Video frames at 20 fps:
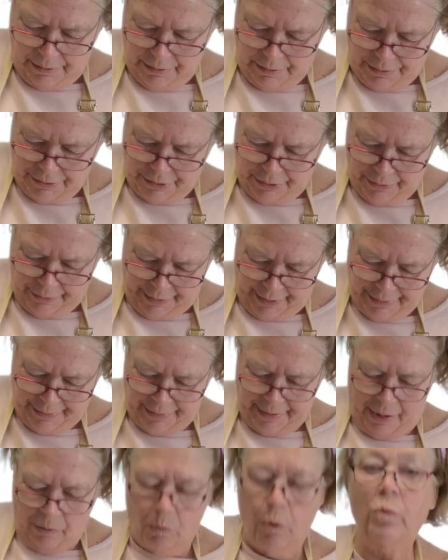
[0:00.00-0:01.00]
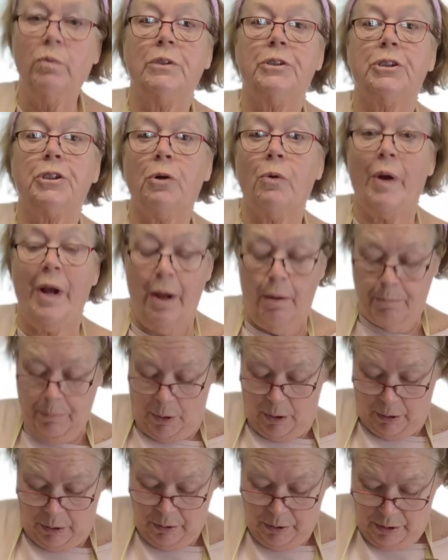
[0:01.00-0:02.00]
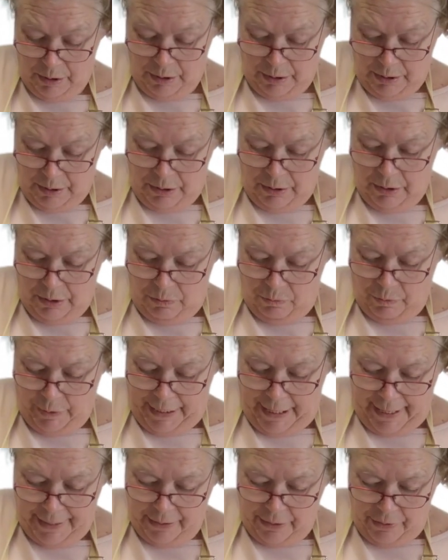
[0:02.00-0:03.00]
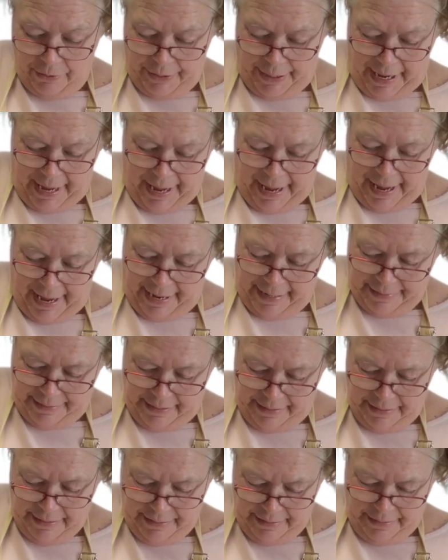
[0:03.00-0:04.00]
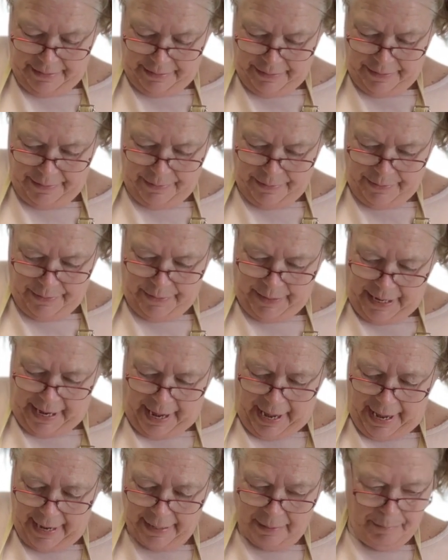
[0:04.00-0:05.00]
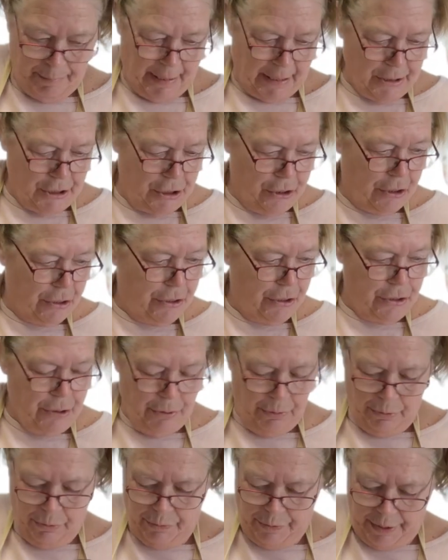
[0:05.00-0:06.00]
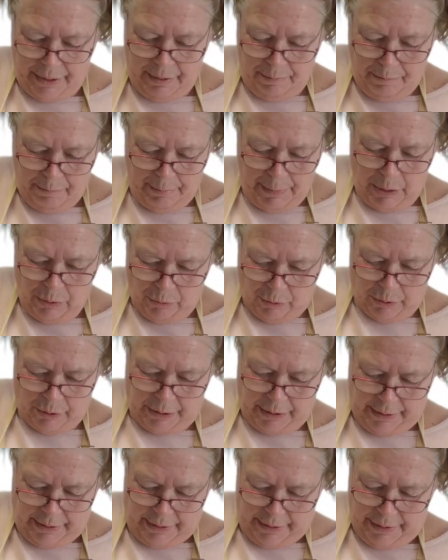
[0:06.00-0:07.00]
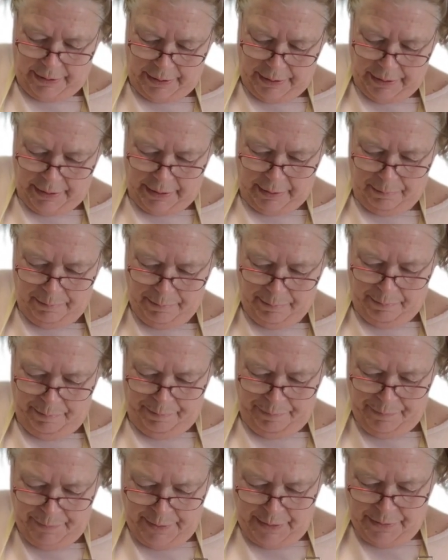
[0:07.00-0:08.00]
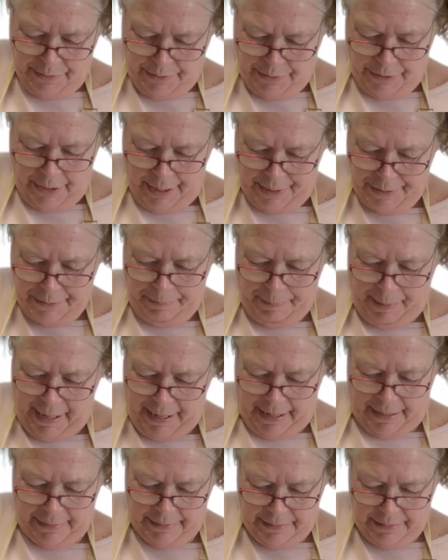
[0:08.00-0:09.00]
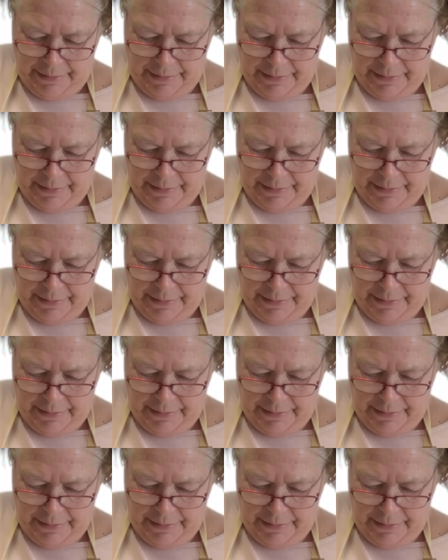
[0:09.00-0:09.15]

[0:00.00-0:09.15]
so that they won't scramble when I go to add the egg mixture to the milk in the saucepan.